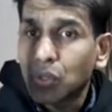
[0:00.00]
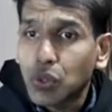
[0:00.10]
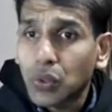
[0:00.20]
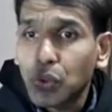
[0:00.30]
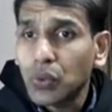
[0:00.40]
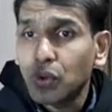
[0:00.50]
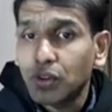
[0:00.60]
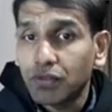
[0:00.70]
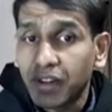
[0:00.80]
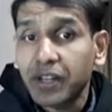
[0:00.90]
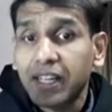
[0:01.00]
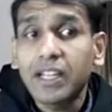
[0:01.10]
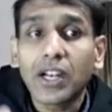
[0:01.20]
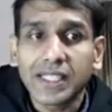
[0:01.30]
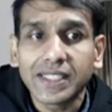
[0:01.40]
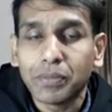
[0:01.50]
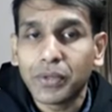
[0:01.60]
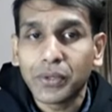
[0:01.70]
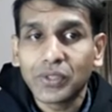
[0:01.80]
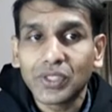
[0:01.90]
two vertical
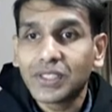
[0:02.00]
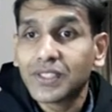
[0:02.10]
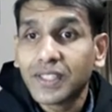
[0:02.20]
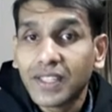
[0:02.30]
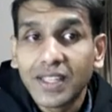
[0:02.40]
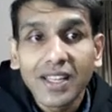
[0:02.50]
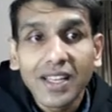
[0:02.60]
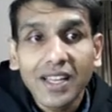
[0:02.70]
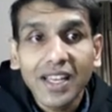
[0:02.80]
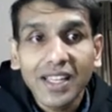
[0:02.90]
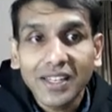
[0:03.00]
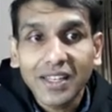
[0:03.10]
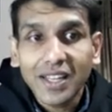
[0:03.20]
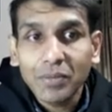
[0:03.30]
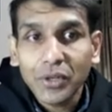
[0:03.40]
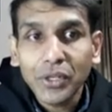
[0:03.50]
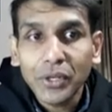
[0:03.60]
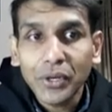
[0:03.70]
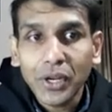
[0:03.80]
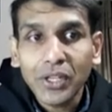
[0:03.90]
asymptotes and I'm going to
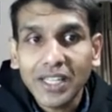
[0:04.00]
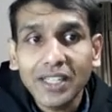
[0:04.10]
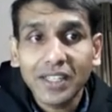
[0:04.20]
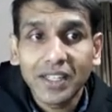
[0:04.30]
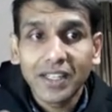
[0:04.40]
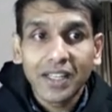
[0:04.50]
draw that.